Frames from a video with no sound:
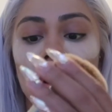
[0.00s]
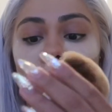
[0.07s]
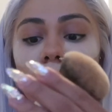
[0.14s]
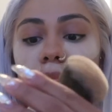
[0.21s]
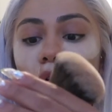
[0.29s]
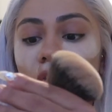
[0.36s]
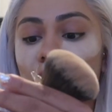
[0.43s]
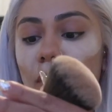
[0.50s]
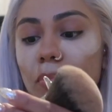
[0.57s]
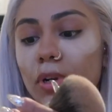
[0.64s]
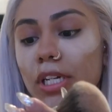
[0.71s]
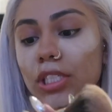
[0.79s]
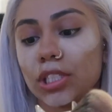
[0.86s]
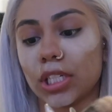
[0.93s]
Morphe
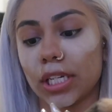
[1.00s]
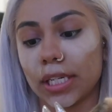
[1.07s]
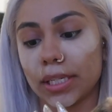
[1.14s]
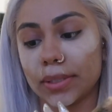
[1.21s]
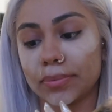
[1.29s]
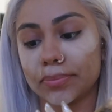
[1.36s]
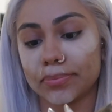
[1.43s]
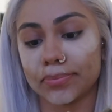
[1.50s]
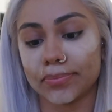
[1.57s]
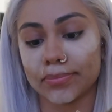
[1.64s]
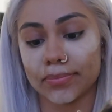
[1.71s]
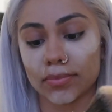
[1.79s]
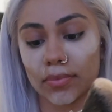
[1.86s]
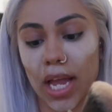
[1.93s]
brush here.
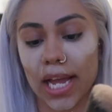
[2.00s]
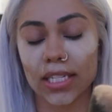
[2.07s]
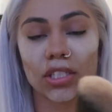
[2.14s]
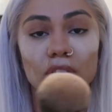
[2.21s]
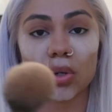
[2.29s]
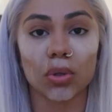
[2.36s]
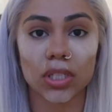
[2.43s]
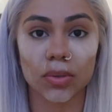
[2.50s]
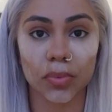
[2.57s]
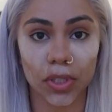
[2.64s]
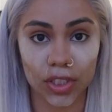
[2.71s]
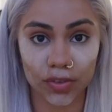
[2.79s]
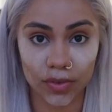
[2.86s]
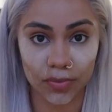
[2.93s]
I stole this
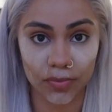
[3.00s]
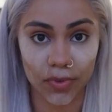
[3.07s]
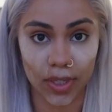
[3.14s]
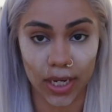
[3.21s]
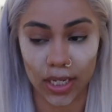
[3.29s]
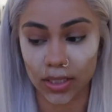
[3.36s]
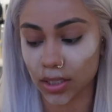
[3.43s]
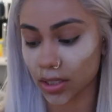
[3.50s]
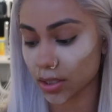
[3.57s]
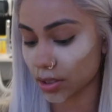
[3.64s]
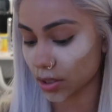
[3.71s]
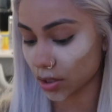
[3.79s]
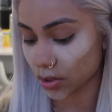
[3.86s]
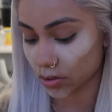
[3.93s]
brush from Vanessa,
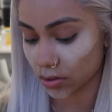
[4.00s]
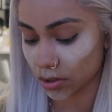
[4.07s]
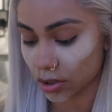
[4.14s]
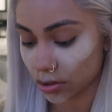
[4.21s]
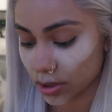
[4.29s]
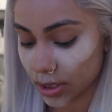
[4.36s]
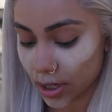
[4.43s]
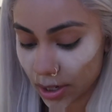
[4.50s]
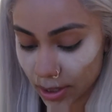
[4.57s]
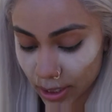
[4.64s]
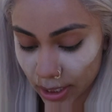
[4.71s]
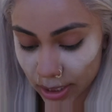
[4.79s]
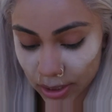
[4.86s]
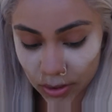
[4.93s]
so don't tell her
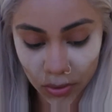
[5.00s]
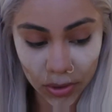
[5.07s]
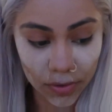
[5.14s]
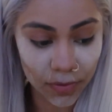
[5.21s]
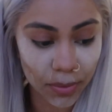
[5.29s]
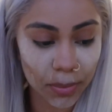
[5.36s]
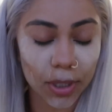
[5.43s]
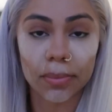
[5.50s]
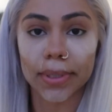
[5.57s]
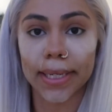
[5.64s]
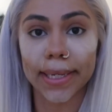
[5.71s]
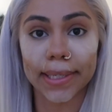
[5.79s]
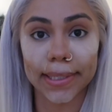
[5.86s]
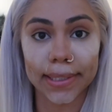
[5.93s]
that I stole it from her,
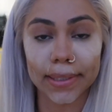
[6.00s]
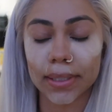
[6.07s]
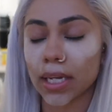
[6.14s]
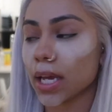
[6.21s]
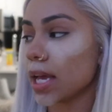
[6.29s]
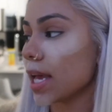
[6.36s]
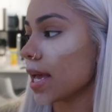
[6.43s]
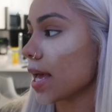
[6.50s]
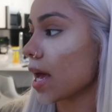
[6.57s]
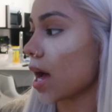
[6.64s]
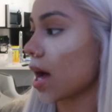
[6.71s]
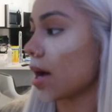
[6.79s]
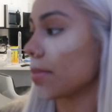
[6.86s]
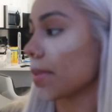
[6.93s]
but I did.
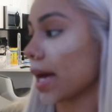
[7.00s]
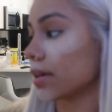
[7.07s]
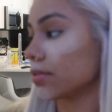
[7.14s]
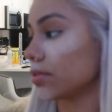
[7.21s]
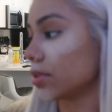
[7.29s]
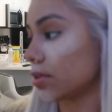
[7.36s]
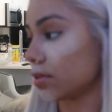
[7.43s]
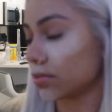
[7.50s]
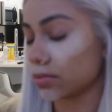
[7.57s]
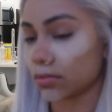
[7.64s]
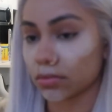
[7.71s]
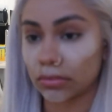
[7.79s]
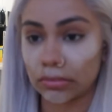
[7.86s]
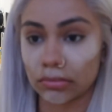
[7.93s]
I don't know
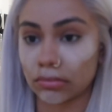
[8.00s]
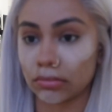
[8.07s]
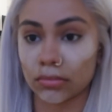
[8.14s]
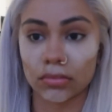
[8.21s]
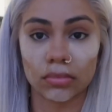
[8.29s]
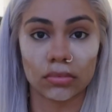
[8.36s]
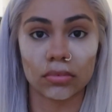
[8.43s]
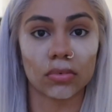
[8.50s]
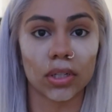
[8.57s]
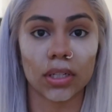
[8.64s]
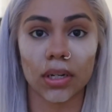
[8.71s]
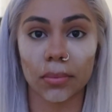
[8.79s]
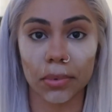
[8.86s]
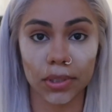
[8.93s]

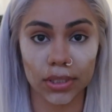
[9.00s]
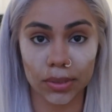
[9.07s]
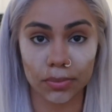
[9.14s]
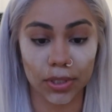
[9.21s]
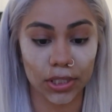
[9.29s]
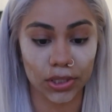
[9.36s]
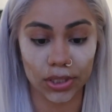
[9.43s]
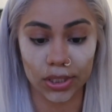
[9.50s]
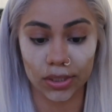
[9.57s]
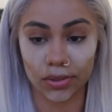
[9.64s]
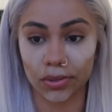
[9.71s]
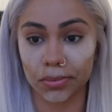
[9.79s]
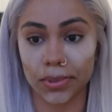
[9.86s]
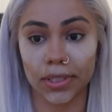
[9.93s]
what number this brush
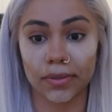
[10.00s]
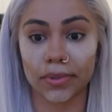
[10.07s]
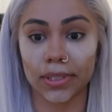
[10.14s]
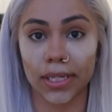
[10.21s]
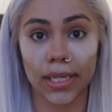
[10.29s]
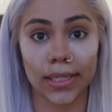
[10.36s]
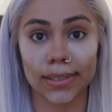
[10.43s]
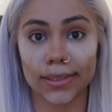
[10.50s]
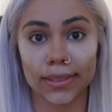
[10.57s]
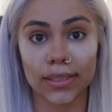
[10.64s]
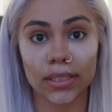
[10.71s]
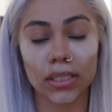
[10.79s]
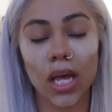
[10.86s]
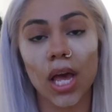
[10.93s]
is or whatever the case
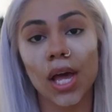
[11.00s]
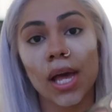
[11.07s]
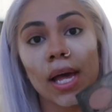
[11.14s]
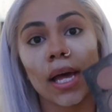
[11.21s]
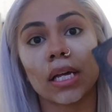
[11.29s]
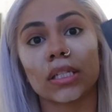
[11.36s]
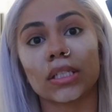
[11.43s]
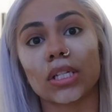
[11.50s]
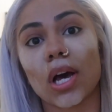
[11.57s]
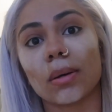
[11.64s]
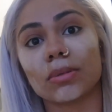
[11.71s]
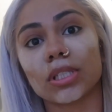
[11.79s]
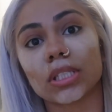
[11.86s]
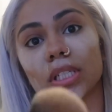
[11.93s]
is. So
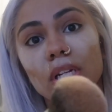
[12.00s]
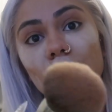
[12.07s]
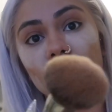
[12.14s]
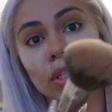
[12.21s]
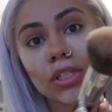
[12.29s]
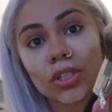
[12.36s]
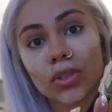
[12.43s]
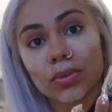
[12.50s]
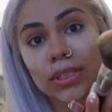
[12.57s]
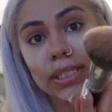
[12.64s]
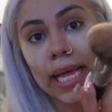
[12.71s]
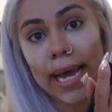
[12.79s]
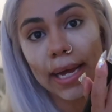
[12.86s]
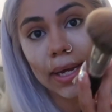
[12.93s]
I'm just gonna go in and use
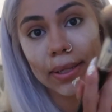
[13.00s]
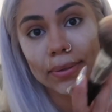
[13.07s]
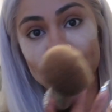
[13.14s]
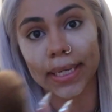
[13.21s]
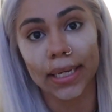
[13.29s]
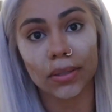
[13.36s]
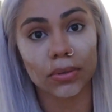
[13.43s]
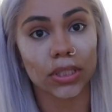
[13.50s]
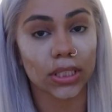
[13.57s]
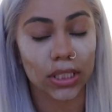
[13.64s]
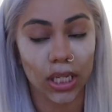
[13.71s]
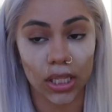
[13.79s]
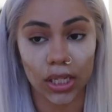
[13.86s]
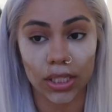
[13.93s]
that color again, which is
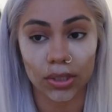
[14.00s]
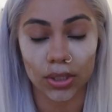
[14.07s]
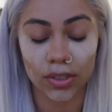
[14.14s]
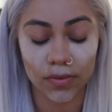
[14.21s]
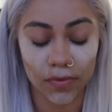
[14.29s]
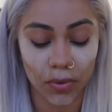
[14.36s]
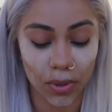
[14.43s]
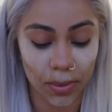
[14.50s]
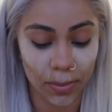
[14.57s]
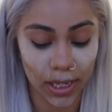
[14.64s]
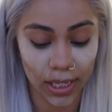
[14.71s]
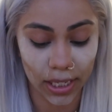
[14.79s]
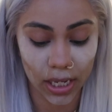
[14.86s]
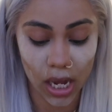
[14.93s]
the color I used for
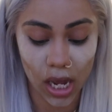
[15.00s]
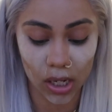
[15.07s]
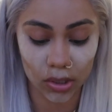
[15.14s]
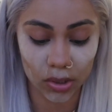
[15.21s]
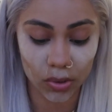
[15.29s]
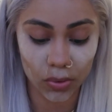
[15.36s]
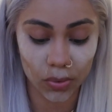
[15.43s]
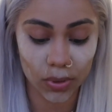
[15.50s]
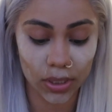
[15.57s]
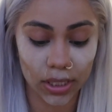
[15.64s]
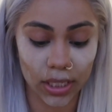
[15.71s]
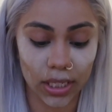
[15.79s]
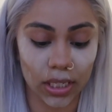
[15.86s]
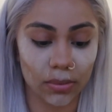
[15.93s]
my contour,
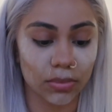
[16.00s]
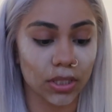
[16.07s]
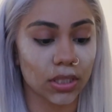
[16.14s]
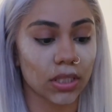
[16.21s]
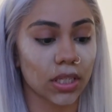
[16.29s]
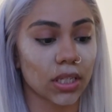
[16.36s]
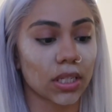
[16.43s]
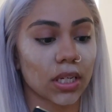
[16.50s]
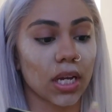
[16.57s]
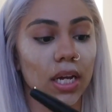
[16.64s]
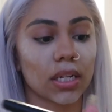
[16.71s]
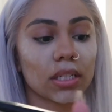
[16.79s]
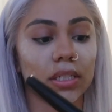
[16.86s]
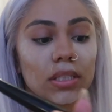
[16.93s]
and I'm just gonna
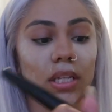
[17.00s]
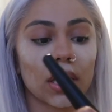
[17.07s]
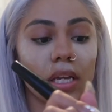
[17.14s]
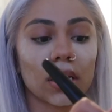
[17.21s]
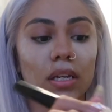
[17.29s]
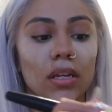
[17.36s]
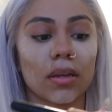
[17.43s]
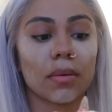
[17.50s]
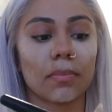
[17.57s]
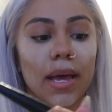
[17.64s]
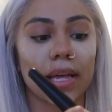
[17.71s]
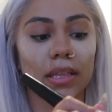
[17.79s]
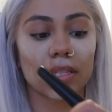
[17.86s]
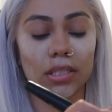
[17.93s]
kind of like
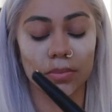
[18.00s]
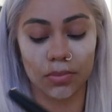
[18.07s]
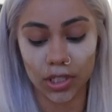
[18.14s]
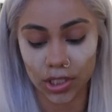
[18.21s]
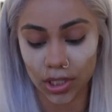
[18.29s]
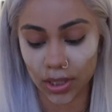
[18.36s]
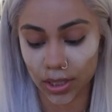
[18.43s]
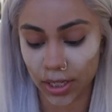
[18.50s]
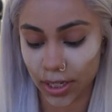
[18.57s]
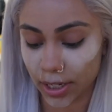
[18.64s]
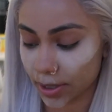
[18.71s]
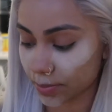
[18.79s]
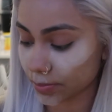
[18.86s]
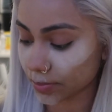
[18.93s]
pat this brush in
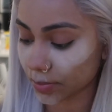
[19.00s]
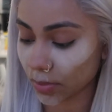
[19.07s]
there